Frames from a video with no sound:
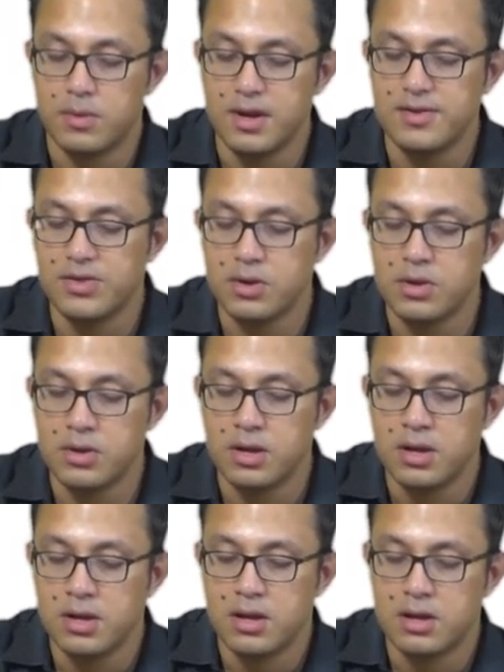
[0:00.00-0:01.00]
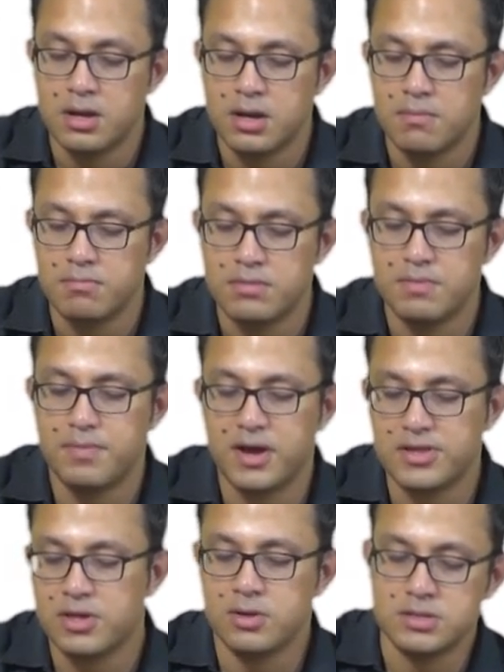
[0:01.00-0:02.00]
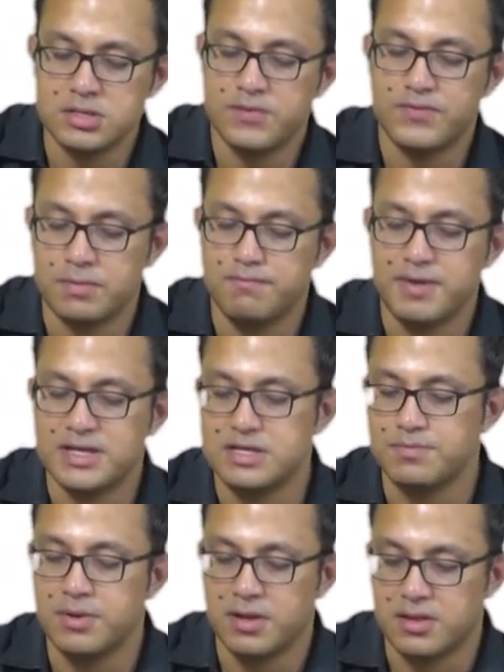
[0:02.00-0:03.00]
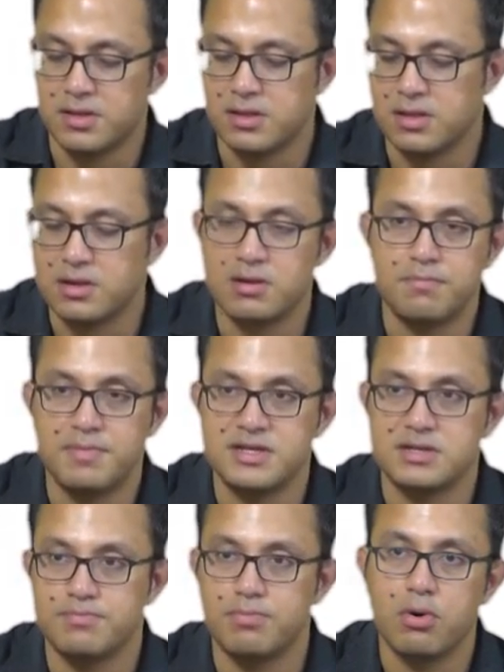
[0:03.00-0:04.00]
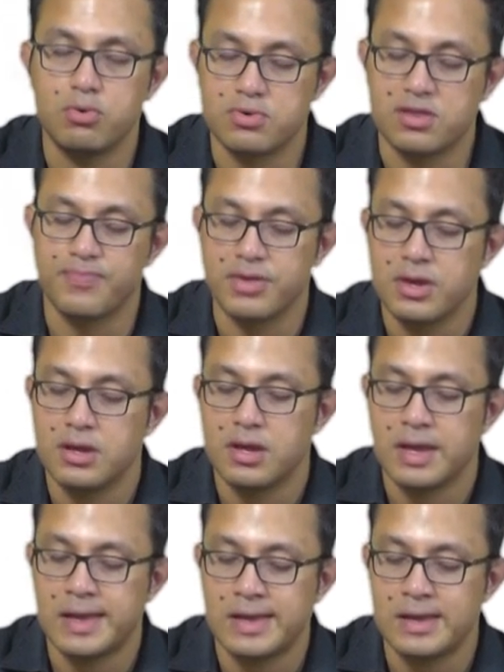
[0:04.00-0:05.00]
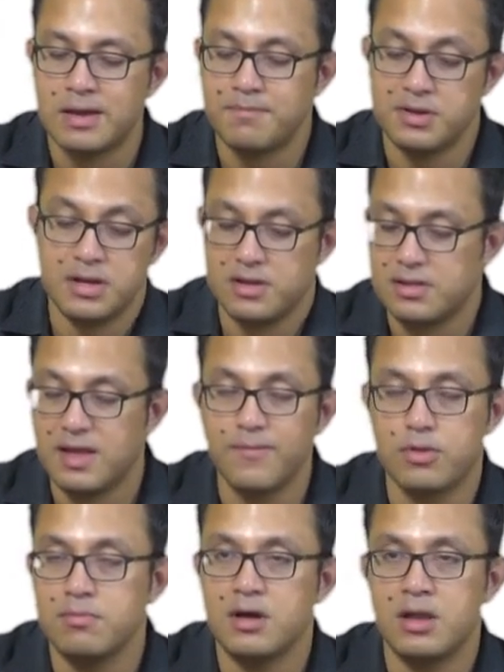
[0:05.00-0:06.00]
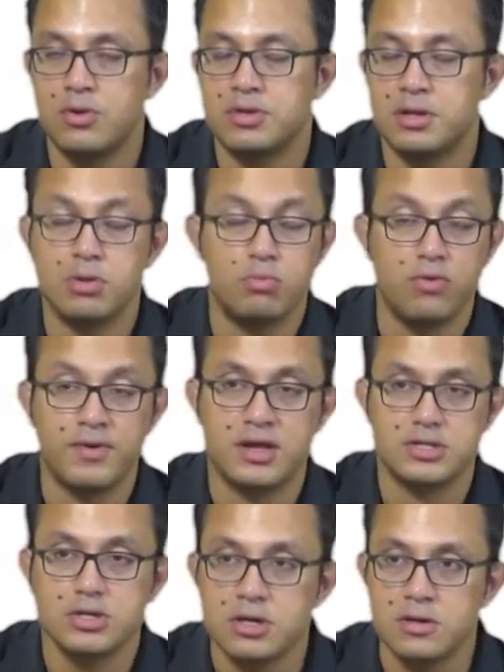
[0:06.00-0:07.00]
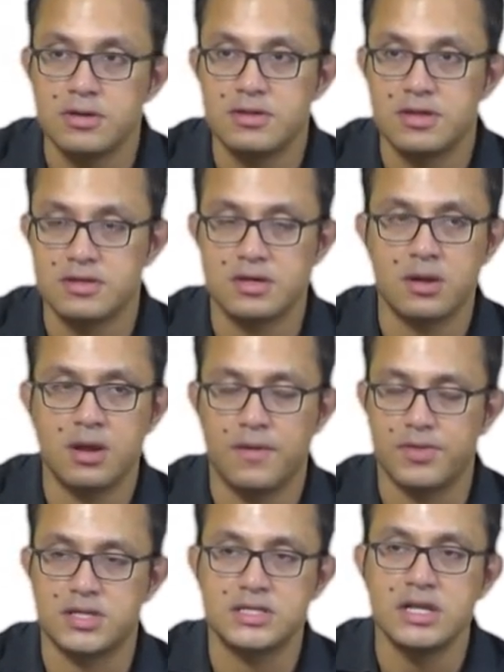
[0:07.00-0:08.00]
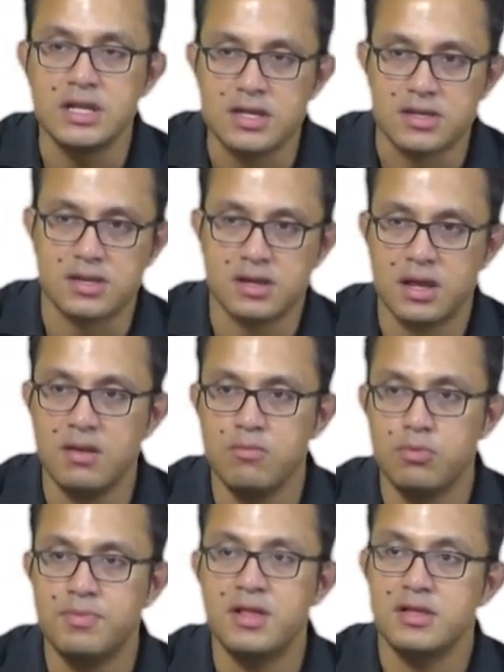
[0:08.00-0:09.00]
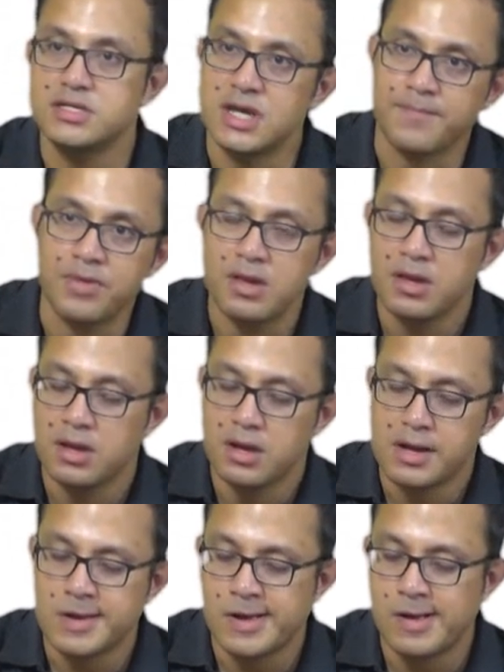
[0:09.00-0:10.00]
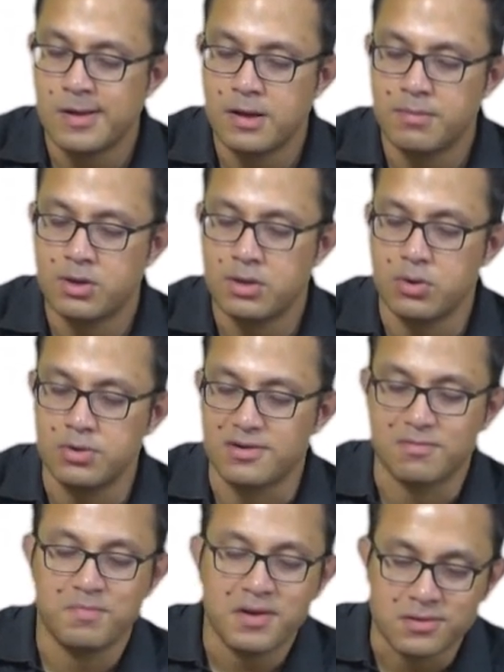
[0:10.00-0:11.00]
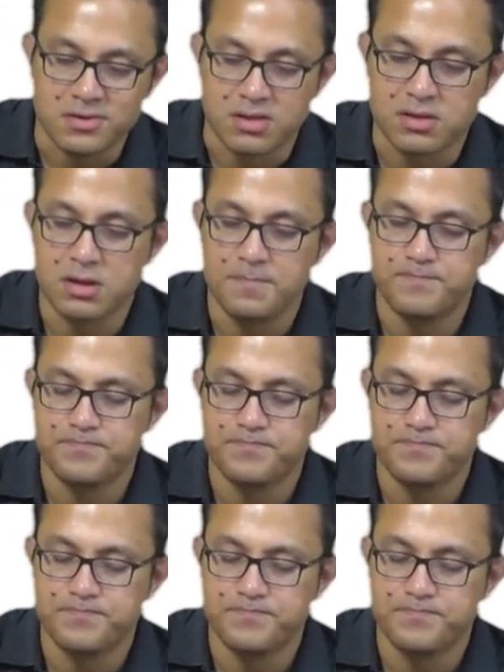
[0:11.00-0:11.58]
Right, so they're passing on different petty places, little petty ports, but it seems to Marlowe that they're not moving at all. There's a degree of stillness and immobility about the whole experience.